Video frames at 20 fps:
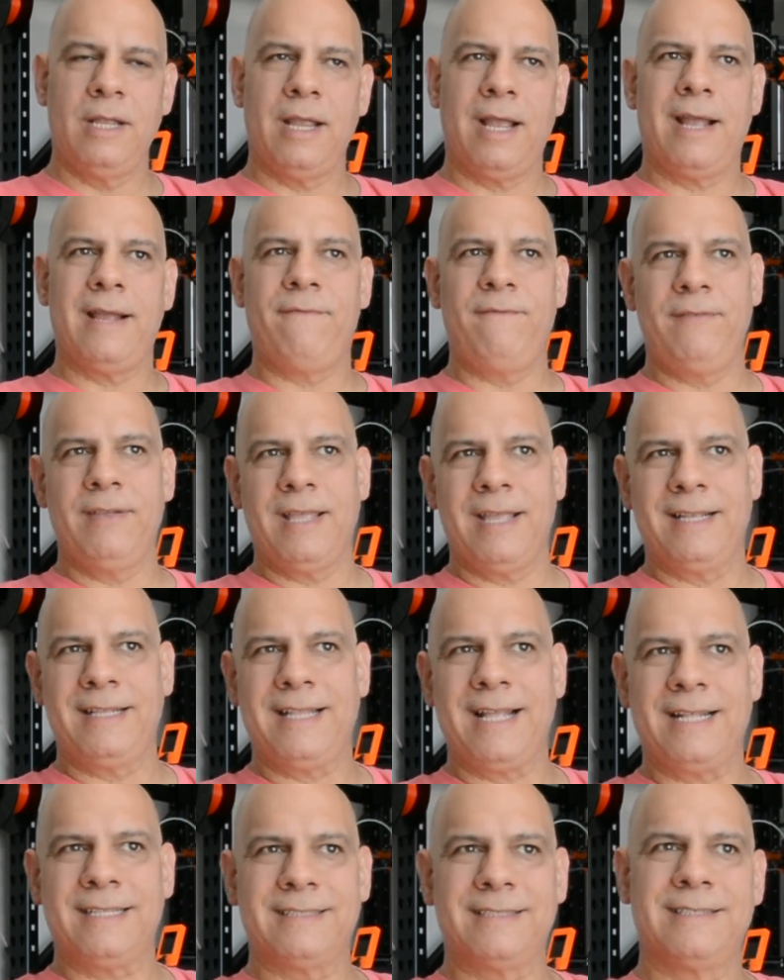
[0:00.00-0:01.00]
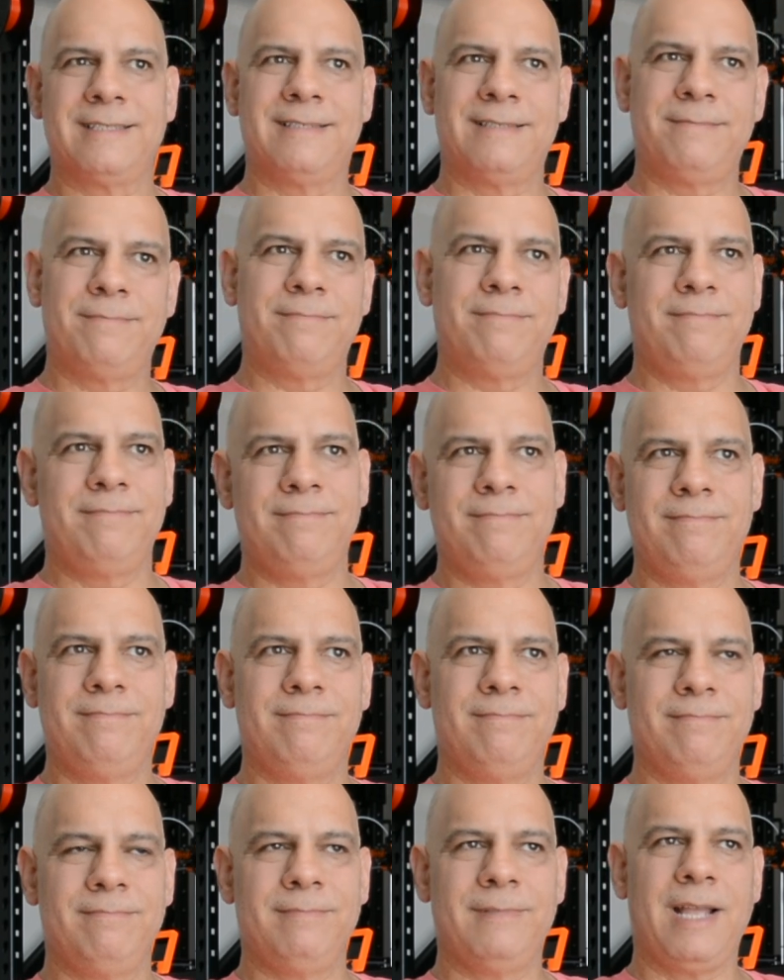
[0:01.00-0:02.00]
I feel like
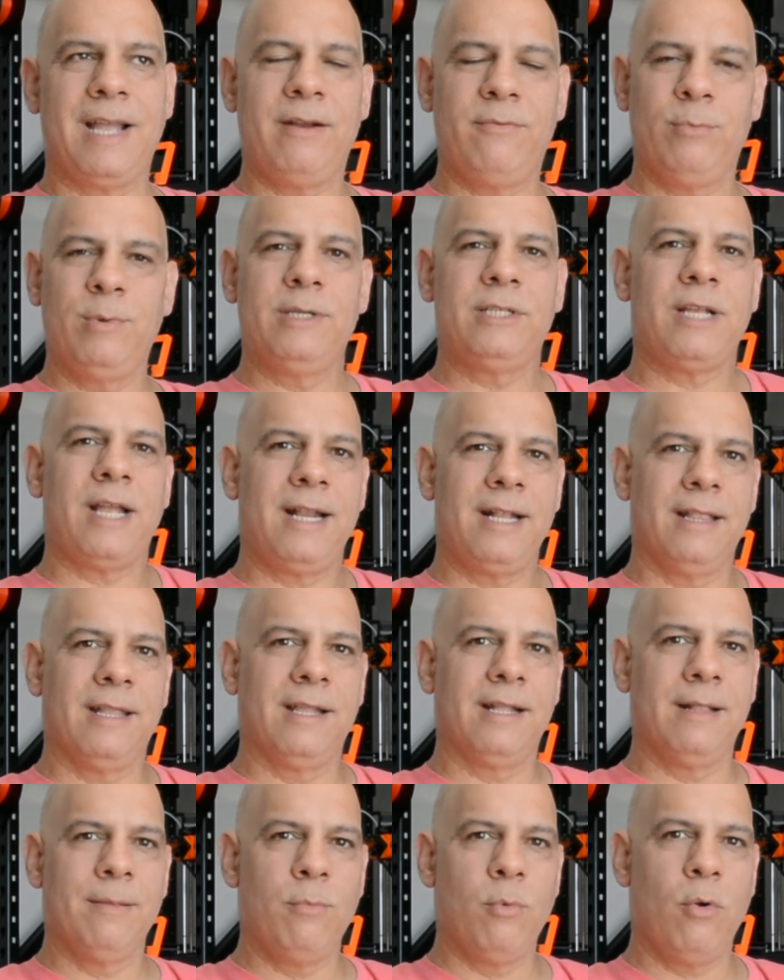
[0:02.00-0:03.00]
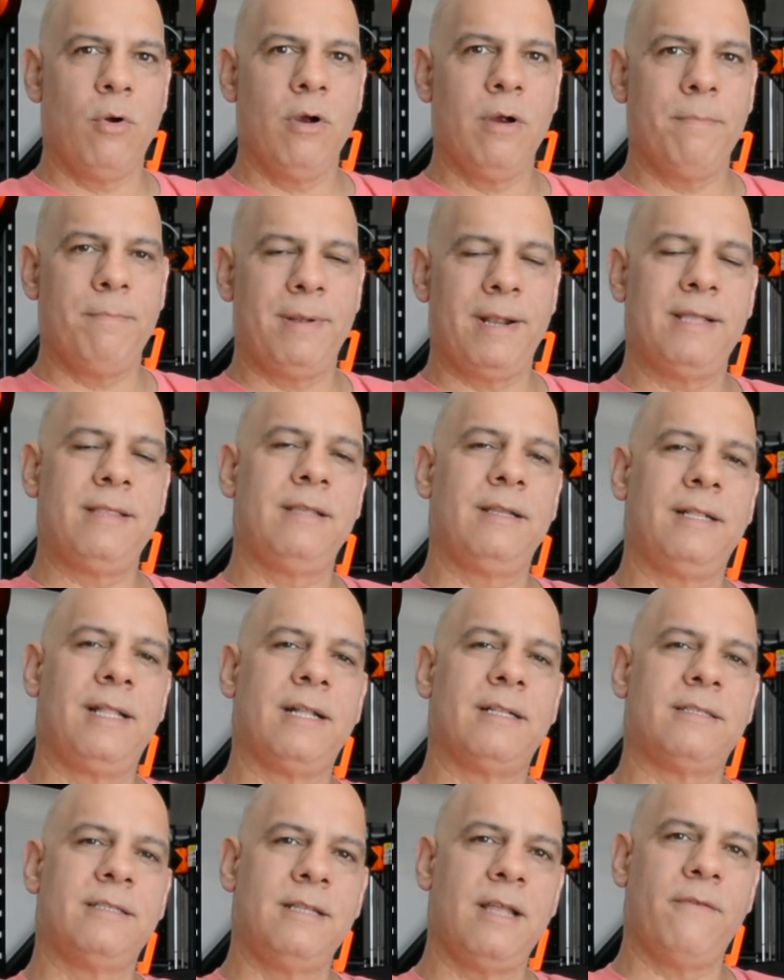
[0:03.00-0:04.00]
I wish I had a little more, but I think
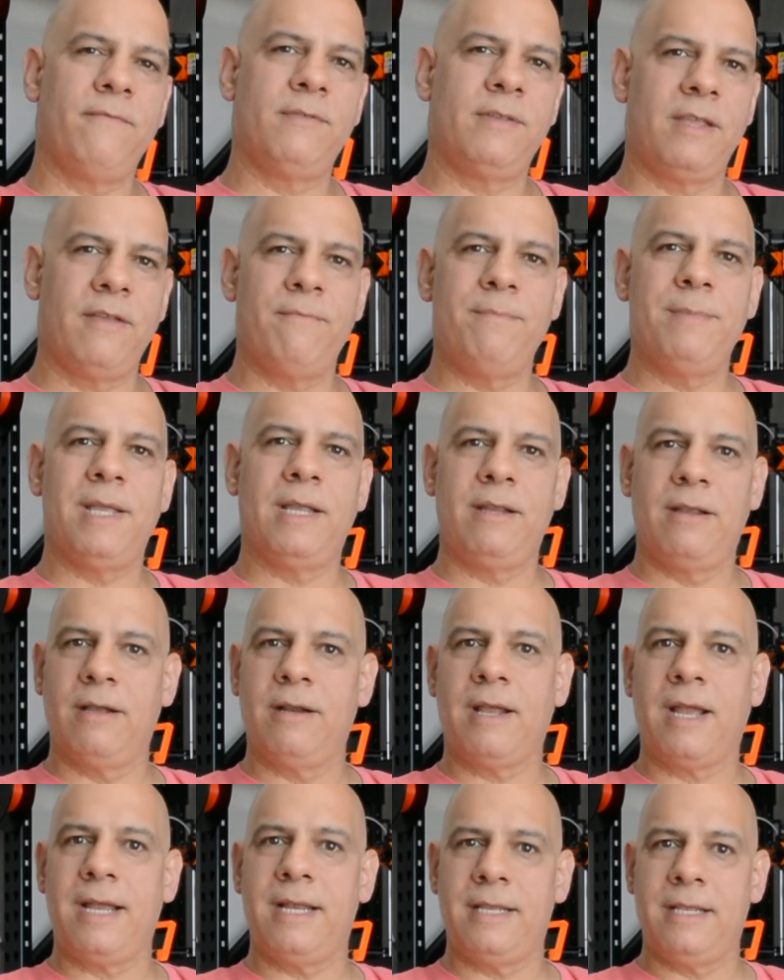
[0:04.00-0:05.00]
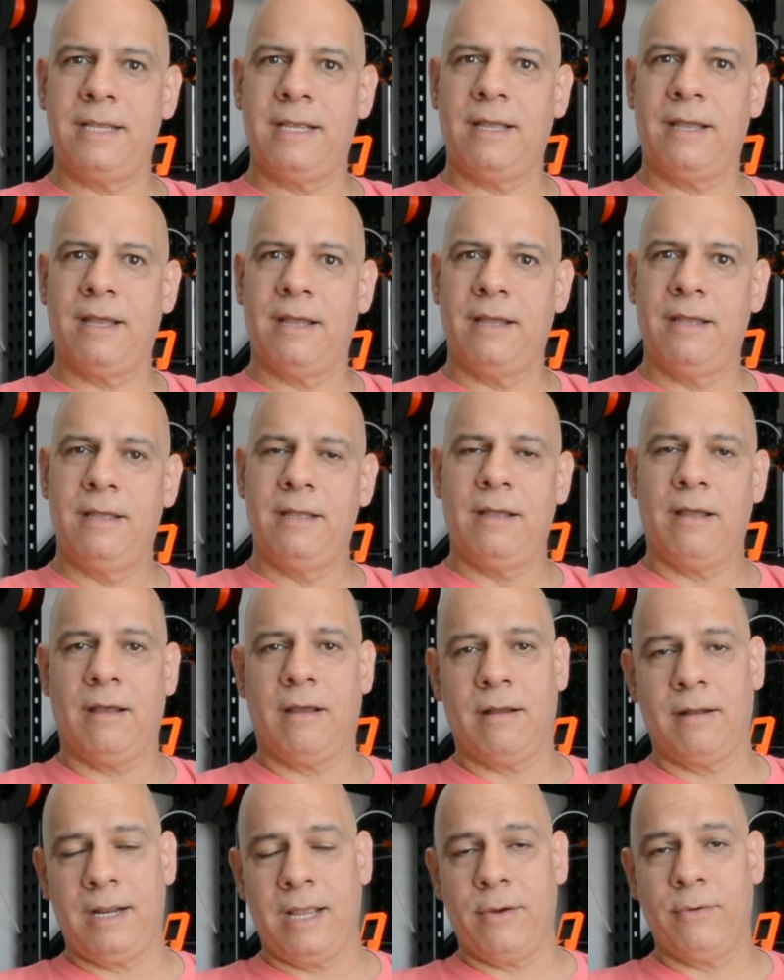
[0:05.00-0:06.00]
that's enough to give me a good idea
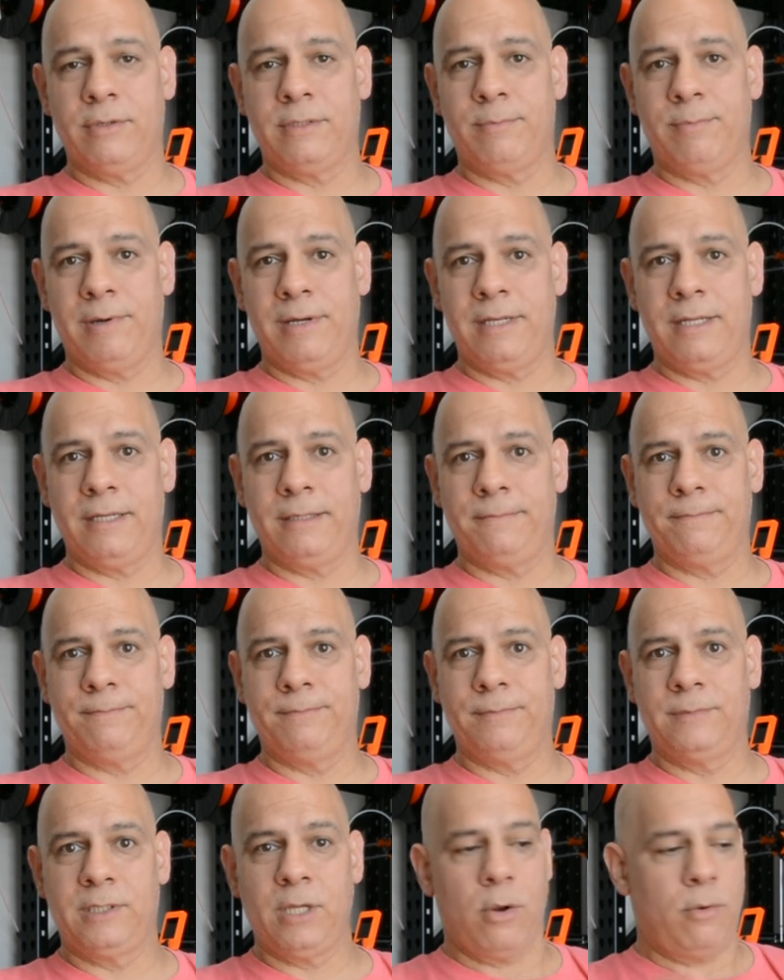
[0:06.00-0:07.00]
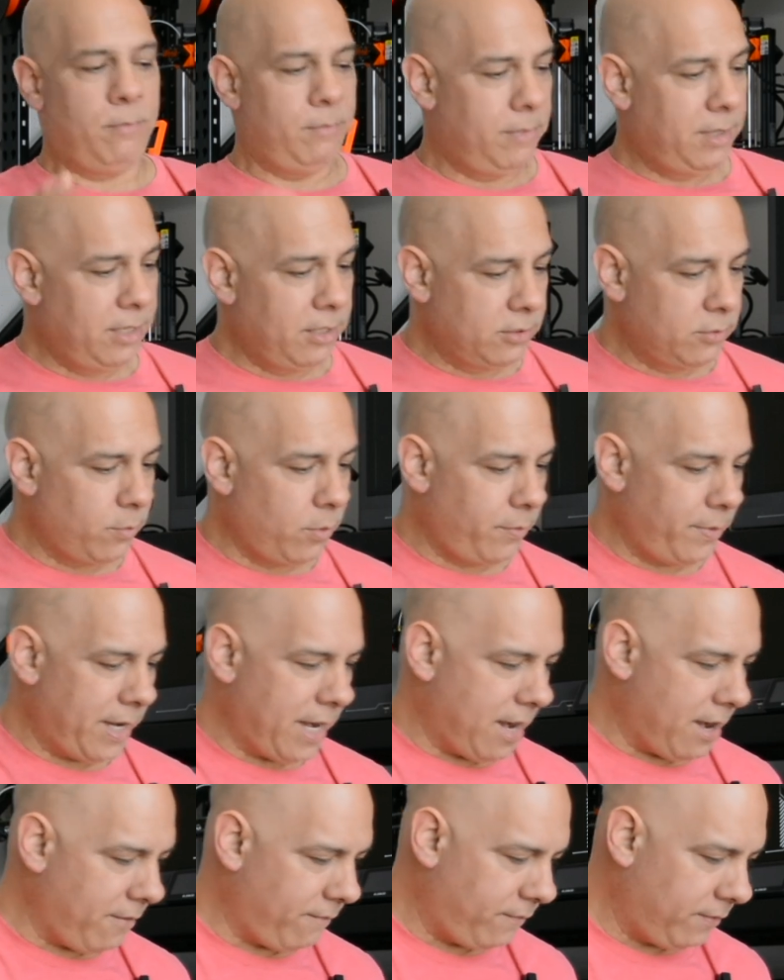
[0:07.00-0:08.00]
on how it's printing. So here's what we
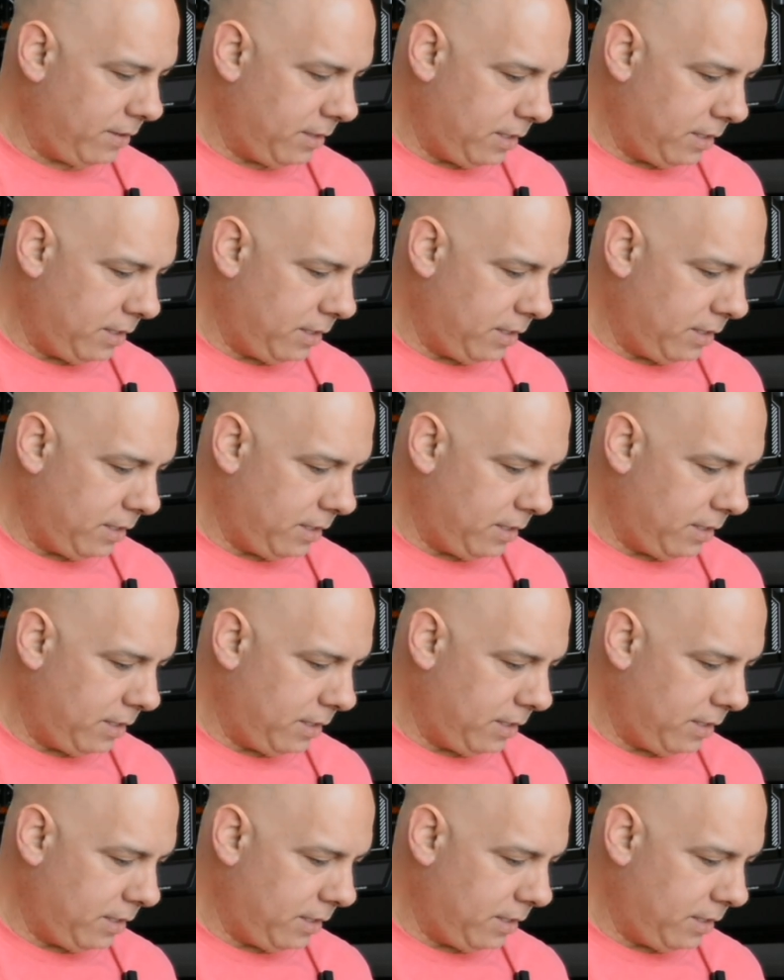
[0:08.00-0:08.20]
have.